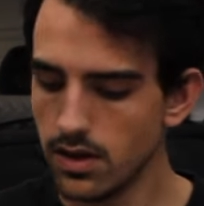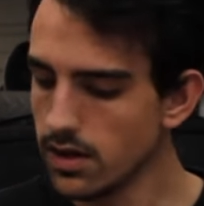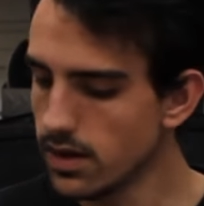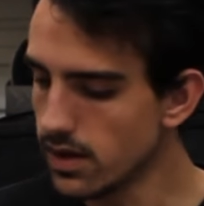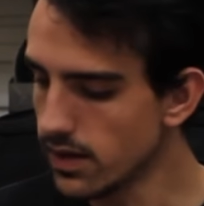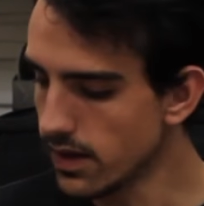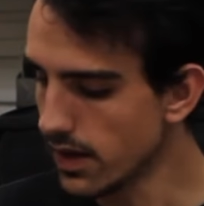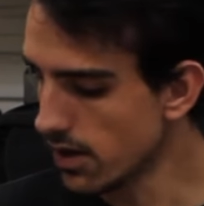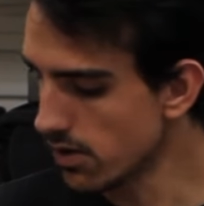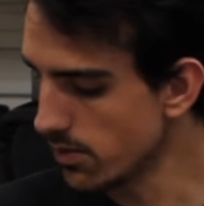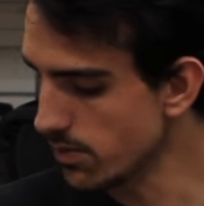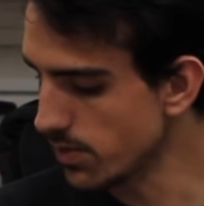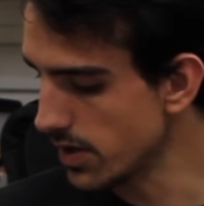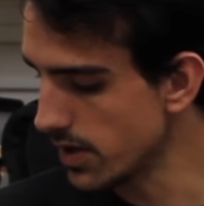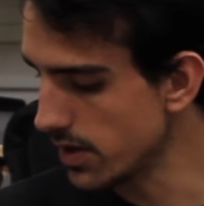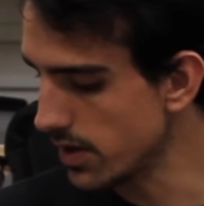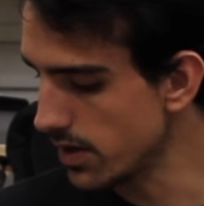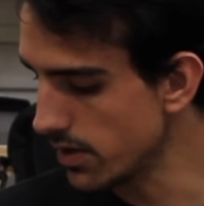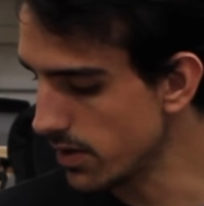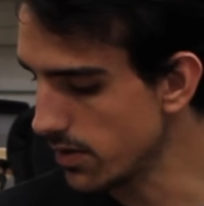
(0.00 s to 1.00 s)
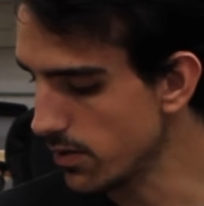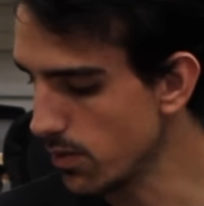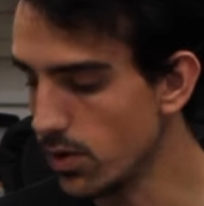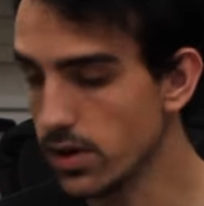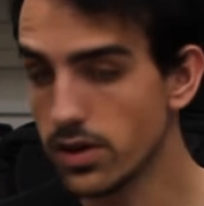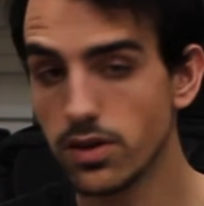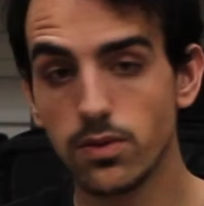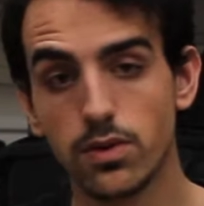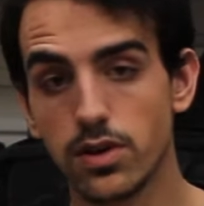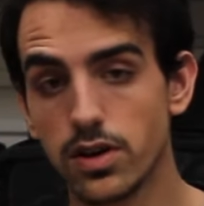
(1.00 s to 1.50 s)
And that'll be
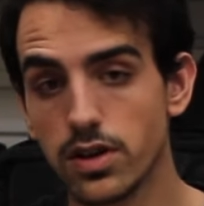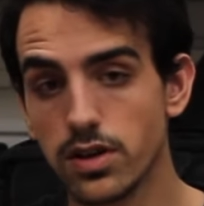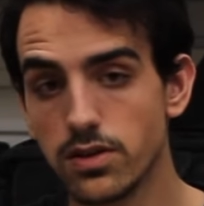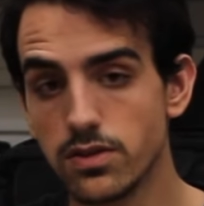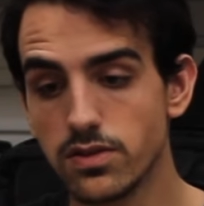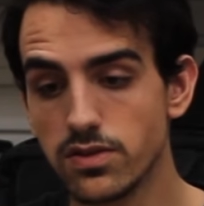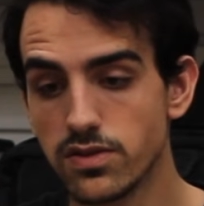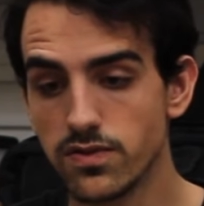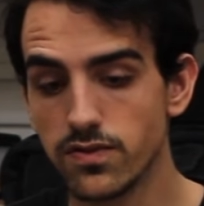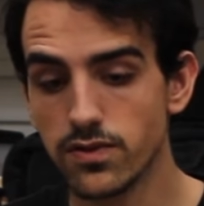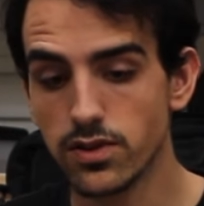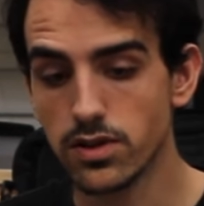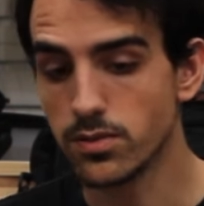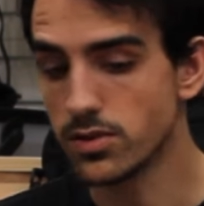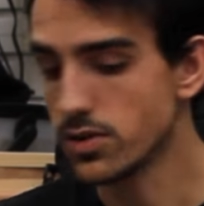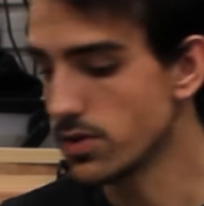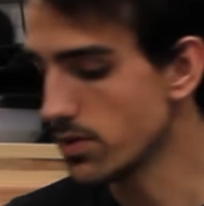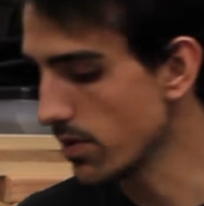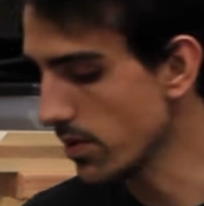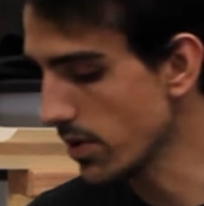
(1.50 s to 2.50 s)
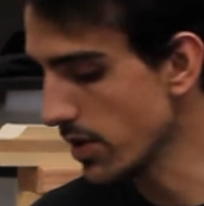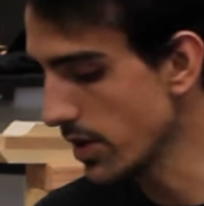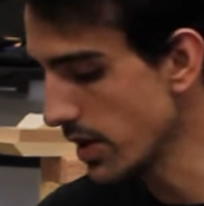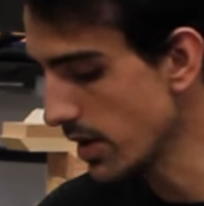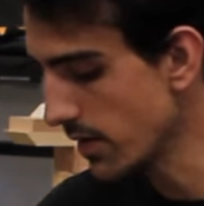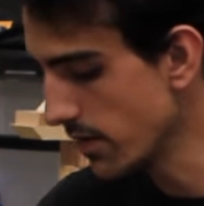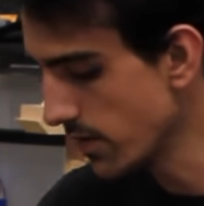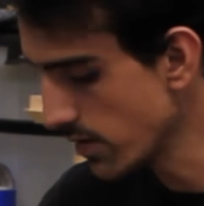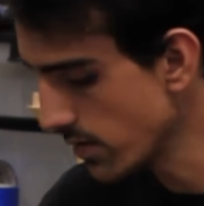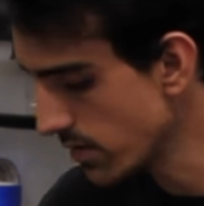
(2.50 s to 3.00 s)
what you want to use for a majority
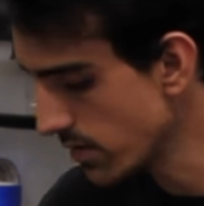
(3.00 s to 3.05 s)
of your